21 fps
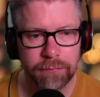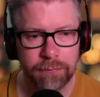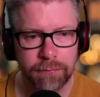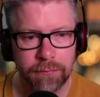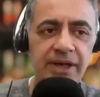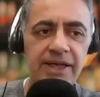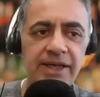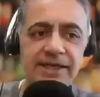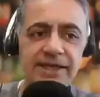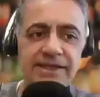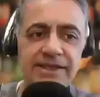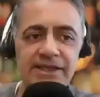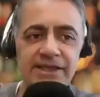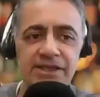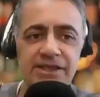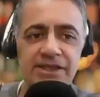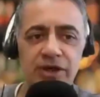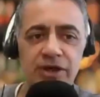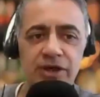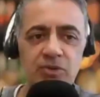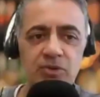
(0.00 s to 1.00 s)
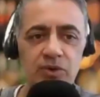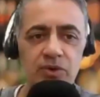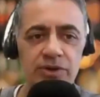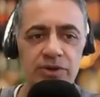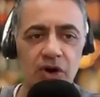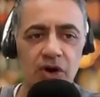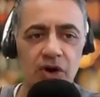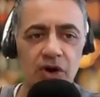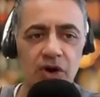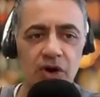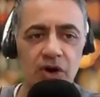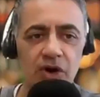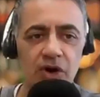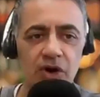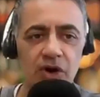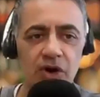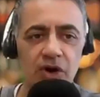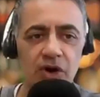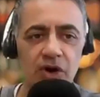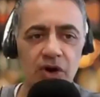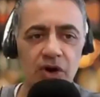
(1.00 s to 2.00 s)
So it says, since the trade wars
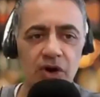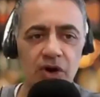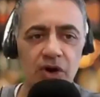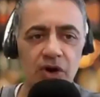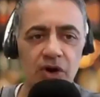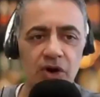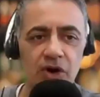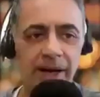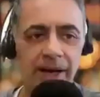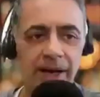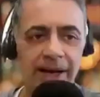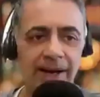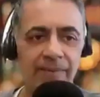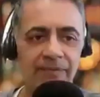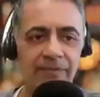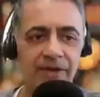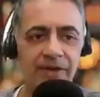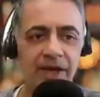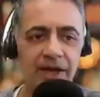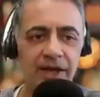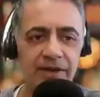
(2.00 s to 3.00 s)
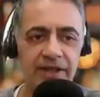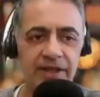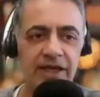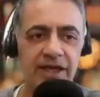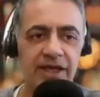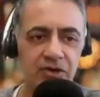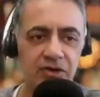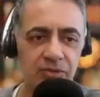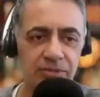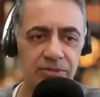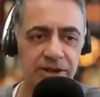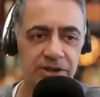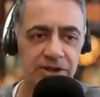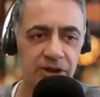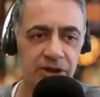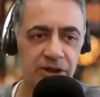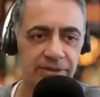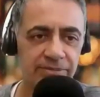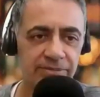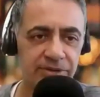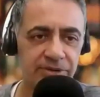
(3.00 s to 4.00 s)
all play out, the Economic
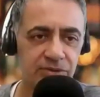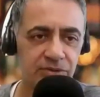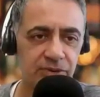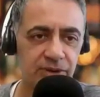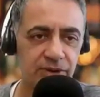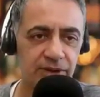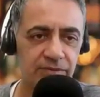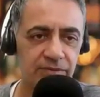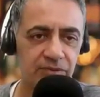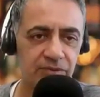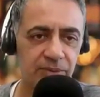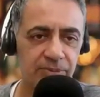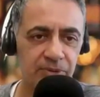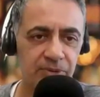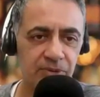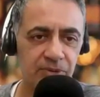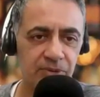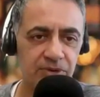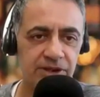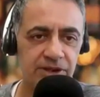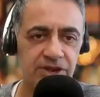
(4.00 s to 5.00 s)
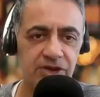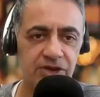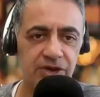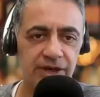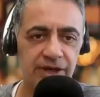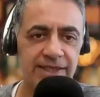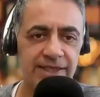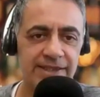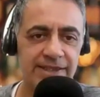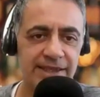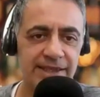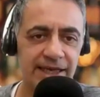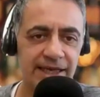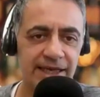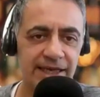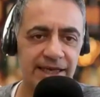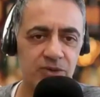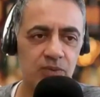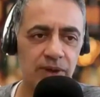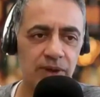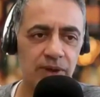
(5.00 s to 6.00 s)
Times reports that Chinese sellers
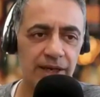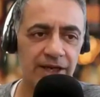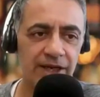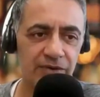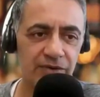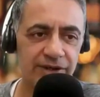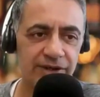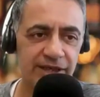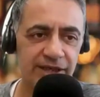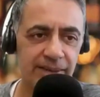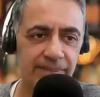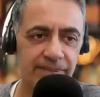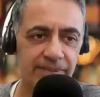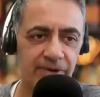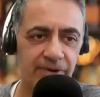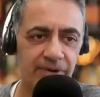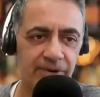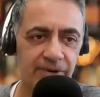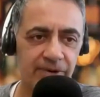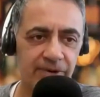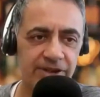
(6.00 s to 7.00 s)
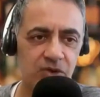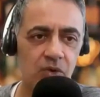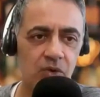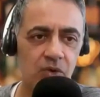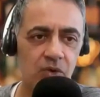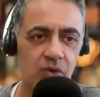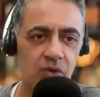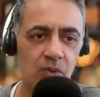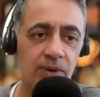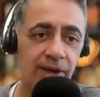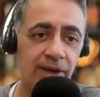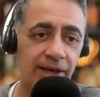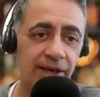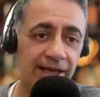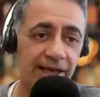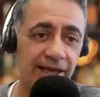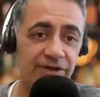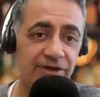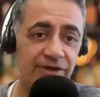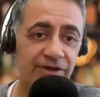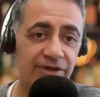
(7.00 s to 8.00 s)
will increase their prices or will
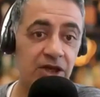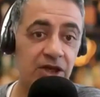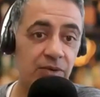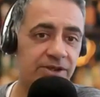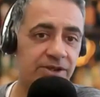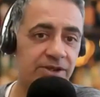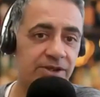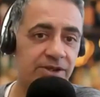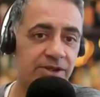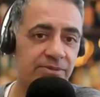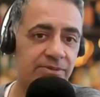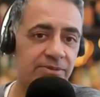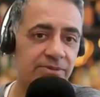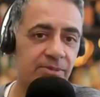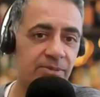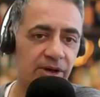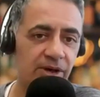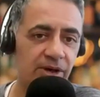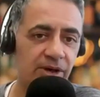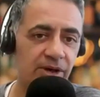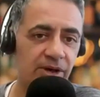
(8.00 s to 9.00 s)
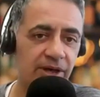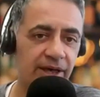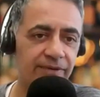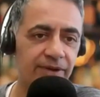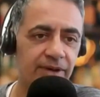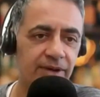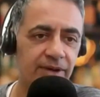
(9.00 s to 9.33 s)
leave the US market.